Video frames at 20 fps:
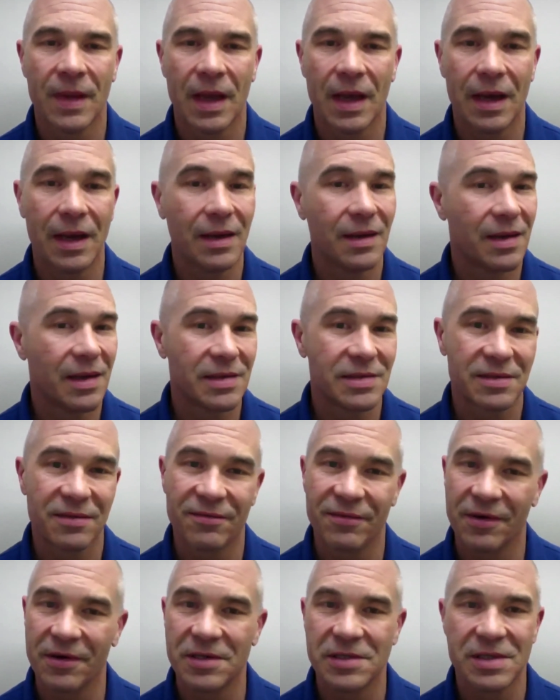It's a
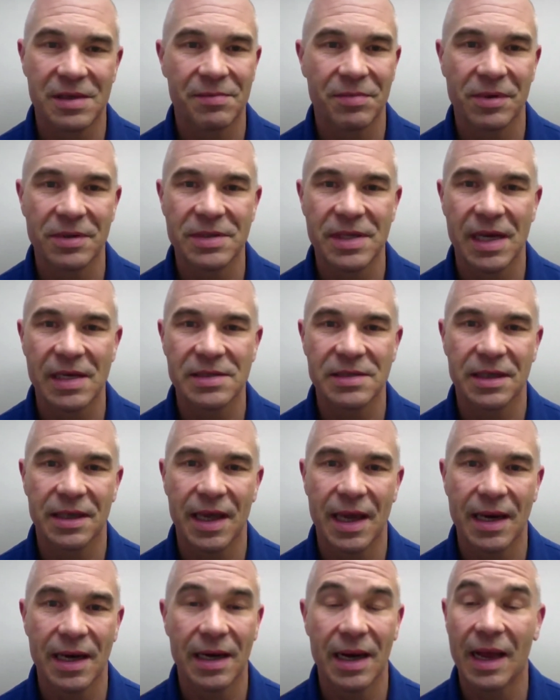very simple test to
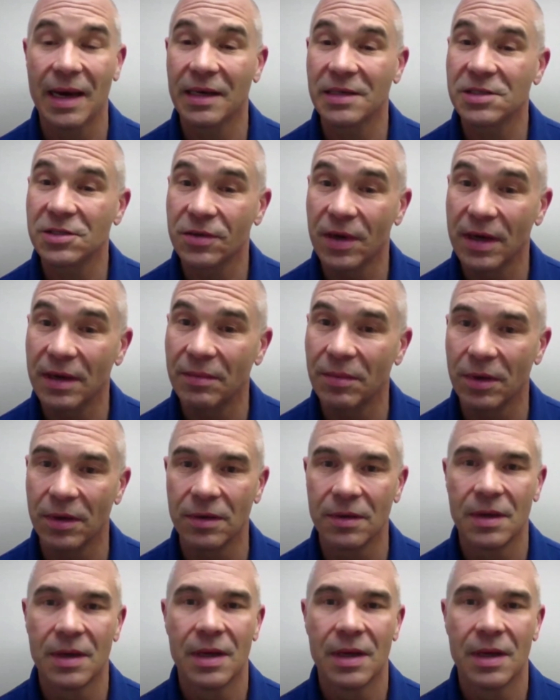get it, and it's treatable.